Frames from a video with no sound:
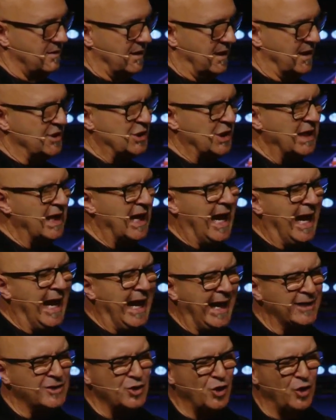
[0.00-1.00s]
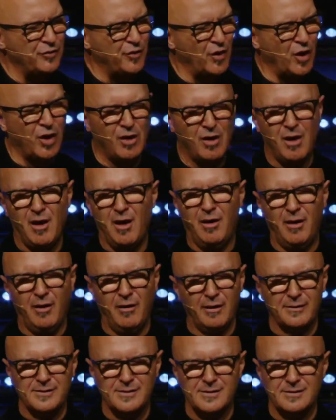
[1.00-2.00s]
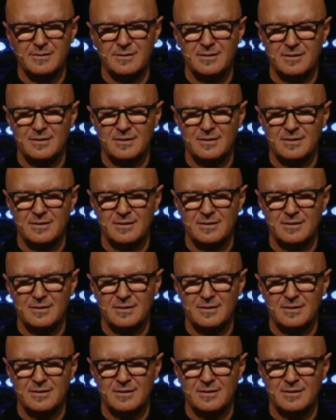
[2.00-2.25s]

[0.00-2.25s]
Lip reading: as an act of our heart,